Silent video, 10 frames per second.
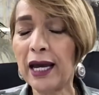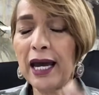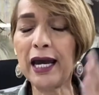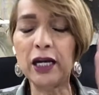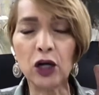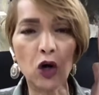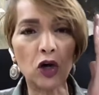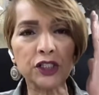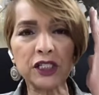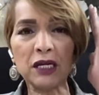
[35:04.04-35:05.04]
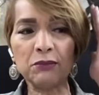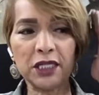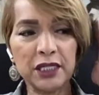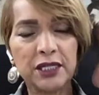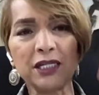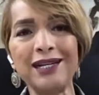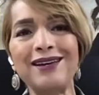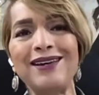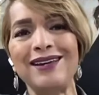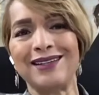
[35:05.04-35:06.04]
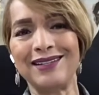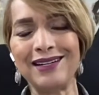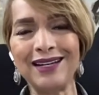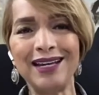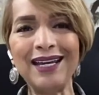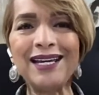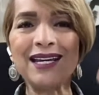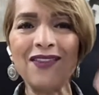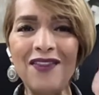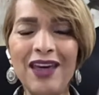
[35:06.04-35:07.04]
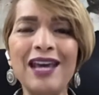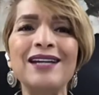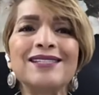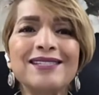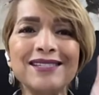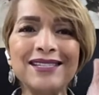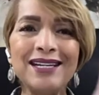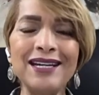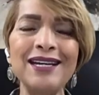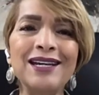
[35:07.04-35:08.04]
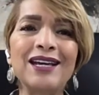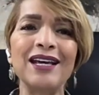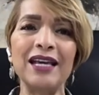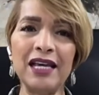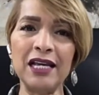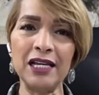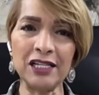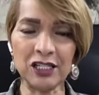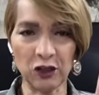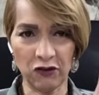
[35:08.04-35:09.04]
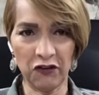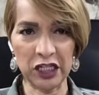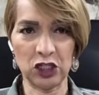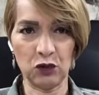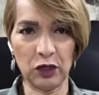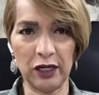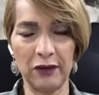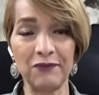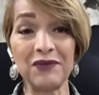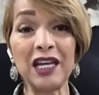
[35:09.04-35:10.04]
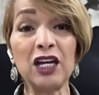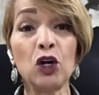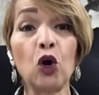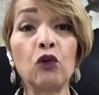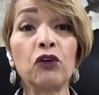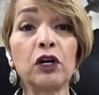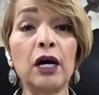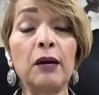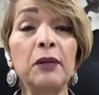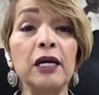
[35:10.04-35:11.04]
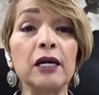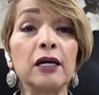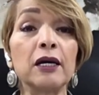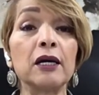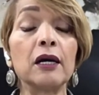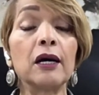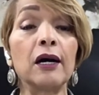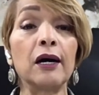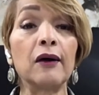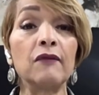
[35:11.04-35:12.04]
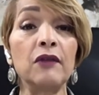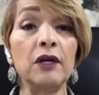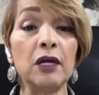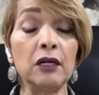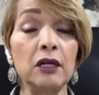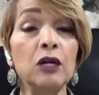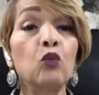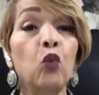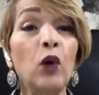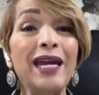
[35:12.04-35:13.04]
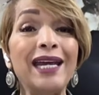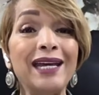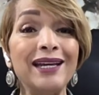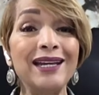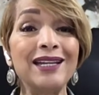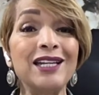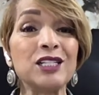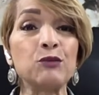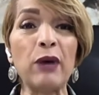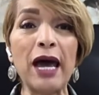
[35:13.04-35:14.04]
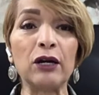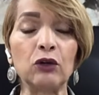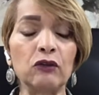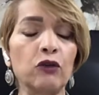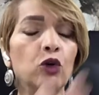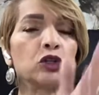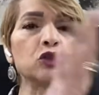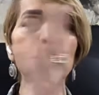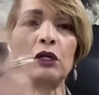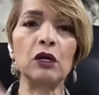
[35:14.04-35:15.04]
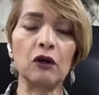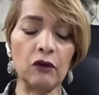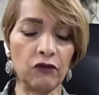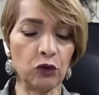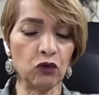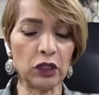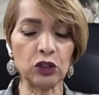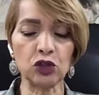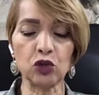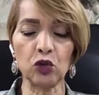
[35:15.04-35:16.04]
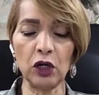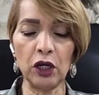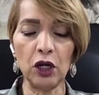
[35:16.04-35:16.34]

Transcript: and it caused him to see. He could he could then see his victory in overcoming uh, the, in, in winning in this battle. And of course, we uh, if you read the story,